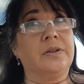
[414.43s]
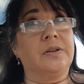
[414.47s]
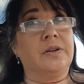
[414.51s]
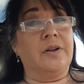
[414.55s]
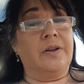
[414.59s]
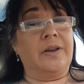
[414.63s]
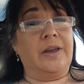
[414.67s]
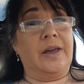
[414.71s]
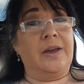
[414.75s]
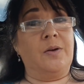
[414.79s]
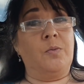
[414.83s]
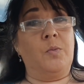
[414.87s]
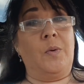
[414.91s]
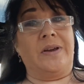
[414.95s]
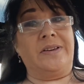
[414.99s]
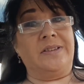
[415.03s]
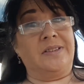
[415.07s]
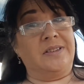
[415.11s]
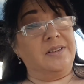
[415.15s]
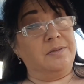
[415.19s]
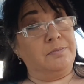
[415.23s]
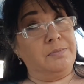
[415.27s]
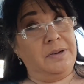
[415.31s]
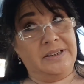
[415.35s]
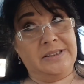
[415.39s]
Okay,
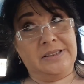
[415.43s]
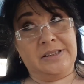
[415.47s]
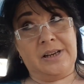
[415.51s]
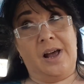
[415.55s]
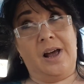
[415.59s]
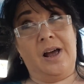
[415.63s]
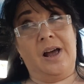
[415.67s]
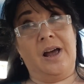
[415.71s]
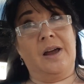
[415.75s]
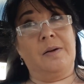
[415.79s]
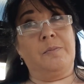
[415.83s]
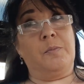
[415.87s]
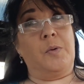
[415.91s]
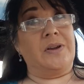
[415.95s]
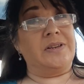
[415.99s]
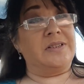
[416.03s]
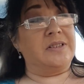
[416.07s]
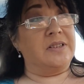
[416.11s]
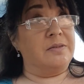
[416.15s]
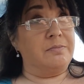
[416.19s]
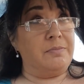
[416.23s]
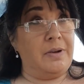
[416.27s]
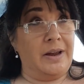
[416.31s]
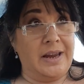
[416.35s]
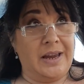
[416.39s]
wasted my time,
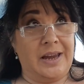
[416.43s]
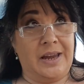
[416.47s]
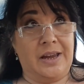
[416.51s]
wasted my